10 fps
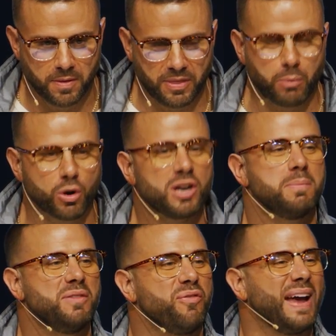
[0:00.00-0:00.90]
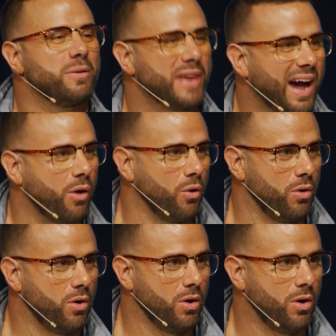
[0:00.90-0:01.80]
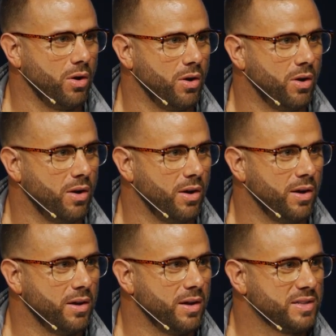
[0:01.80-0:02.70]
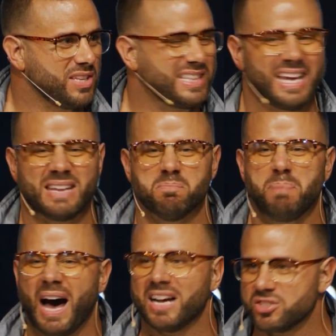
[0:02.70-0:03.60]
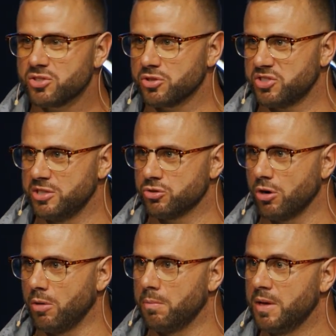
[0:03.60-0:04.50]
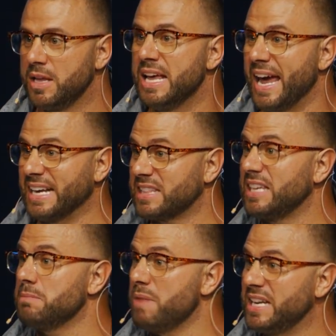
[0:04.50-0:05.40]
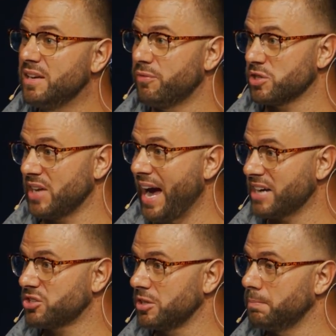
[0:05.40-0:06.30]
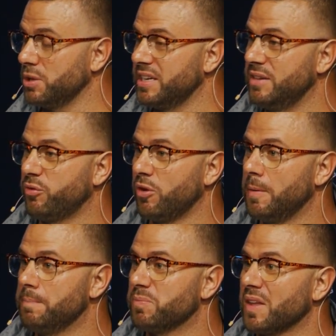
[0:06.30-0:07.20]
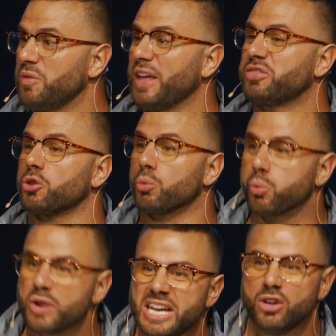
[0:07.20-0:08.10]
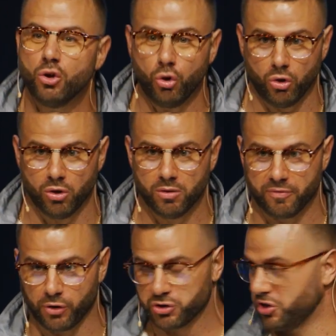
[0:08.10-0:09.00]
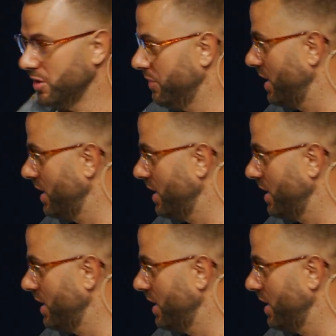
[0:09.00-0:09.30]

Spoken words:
that we're going to be found out. It's like that imposter syndrome. And I think many of us actually believe that the real version of